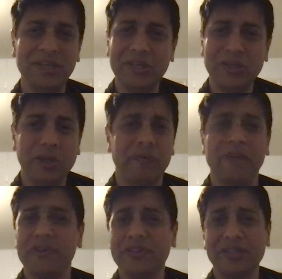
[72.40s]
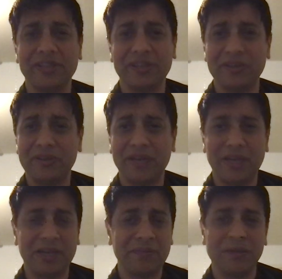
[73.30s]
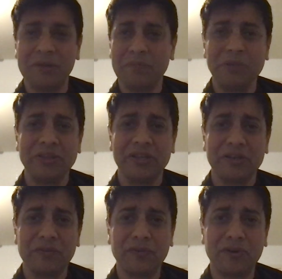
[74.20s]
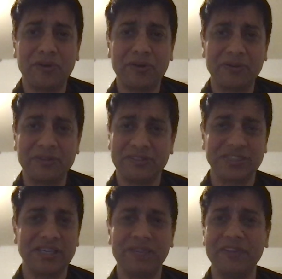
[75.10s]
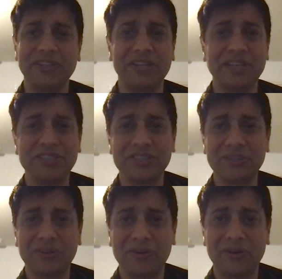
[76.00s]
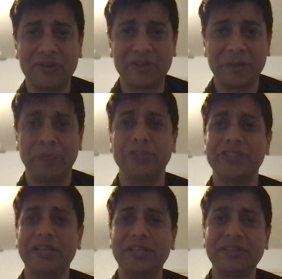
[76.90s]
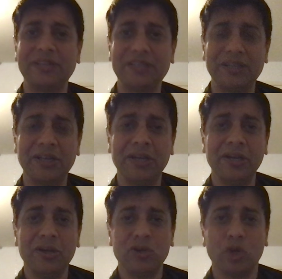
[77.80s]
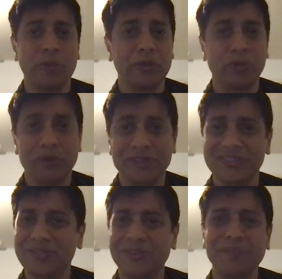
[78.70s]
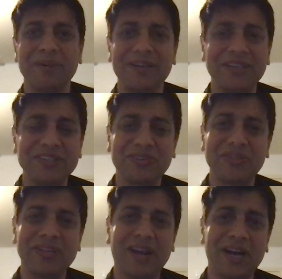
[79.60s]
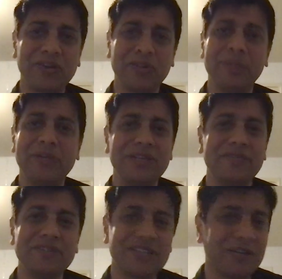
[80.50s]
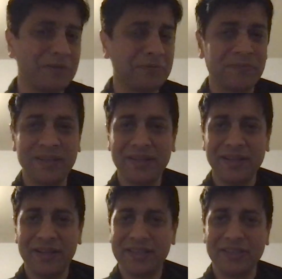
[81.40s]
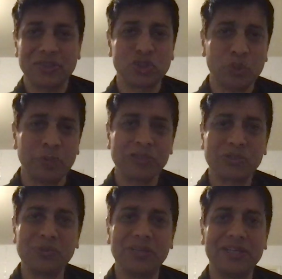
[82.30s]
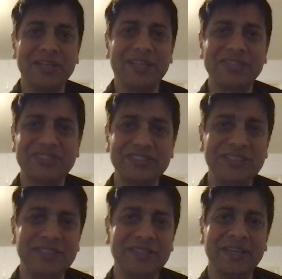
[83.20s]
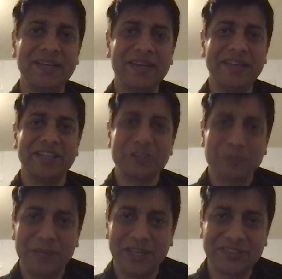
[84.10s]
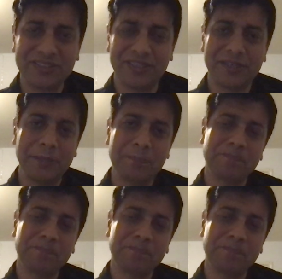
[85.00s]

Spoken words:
you have everything there. You can be there for just loving the nature or appreciating the Roman ruins, or the buildings, or the art of the medieval town. There is so much to learn and see and experience in Italy.